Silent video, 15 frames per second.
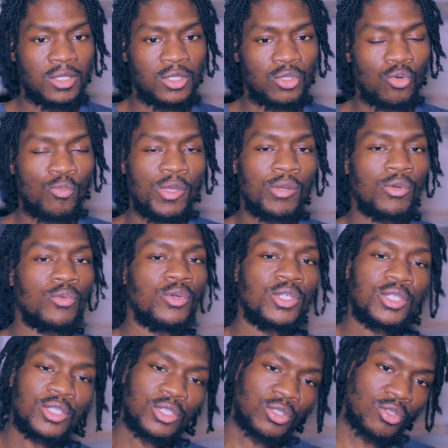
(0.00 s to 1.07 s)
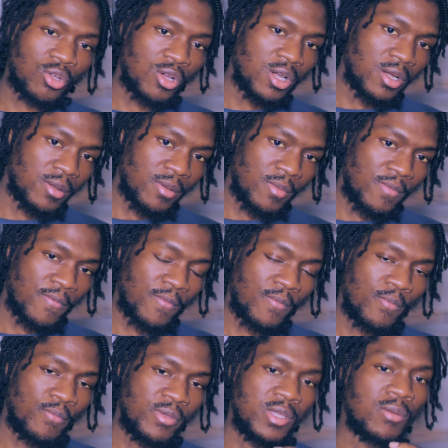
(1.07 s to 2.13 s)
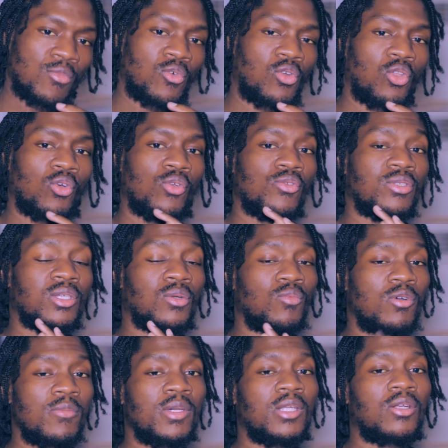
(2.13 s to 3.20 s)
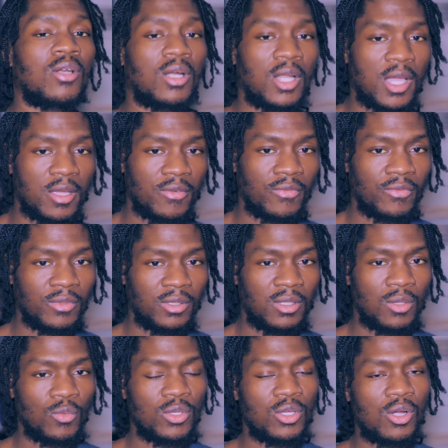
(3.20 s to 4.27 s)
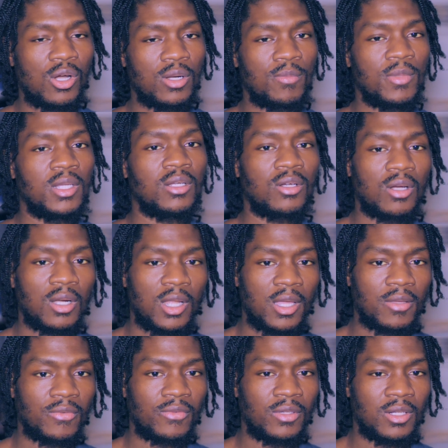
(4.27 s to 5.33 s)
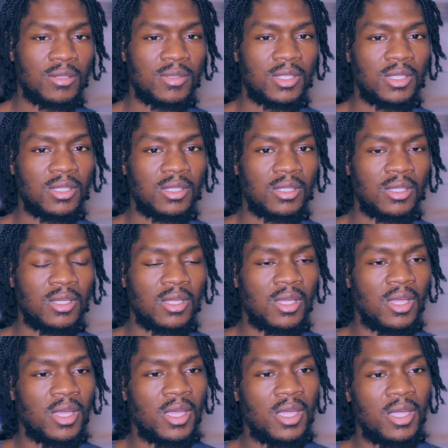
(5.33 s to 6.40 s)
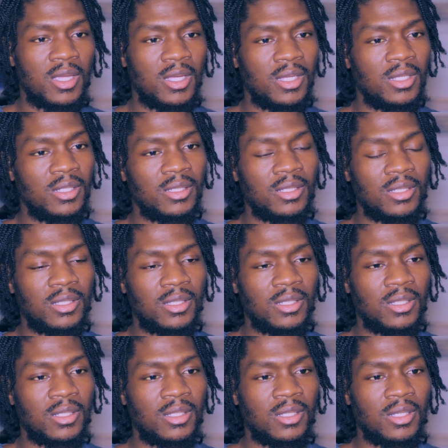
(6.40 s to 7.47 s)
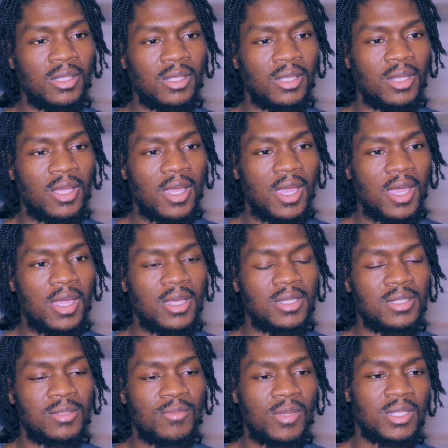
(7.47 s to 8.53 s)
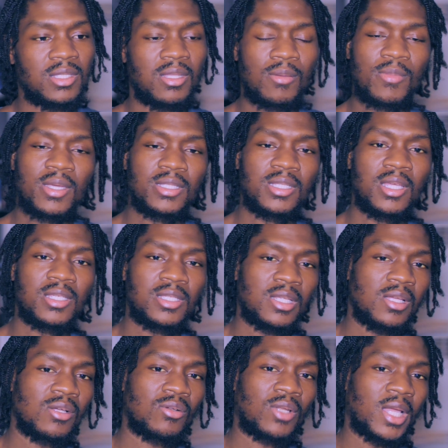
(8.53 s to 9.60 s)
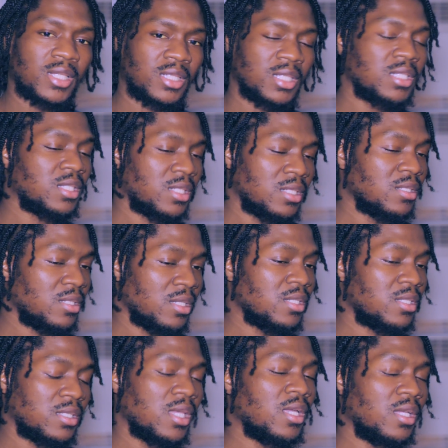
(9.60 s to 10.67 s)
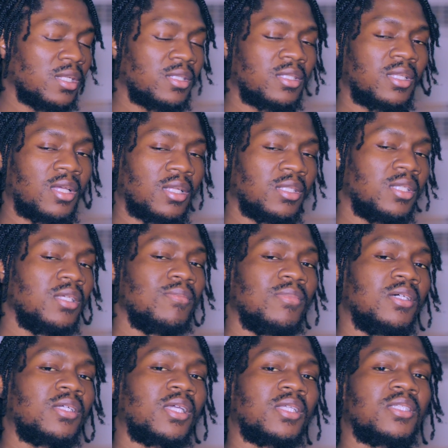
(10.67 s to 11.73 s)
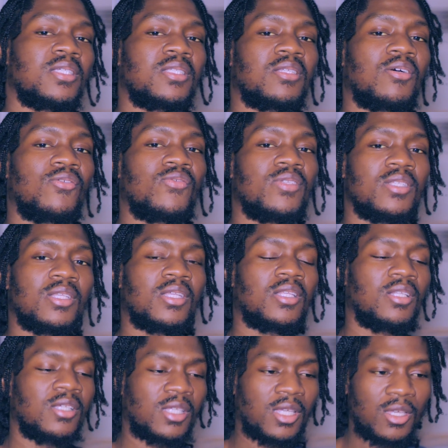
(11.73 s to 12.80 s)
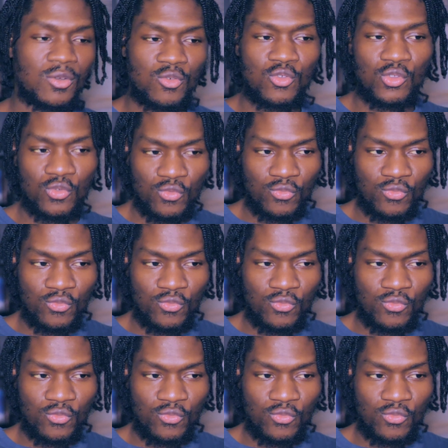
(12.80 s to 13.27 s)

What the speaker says: So maybe we should start being more loyal to the women in our life than we are the men in our life. You know what I'm saying? And as messed up as that sound, like just take a deep look at yourself and look at where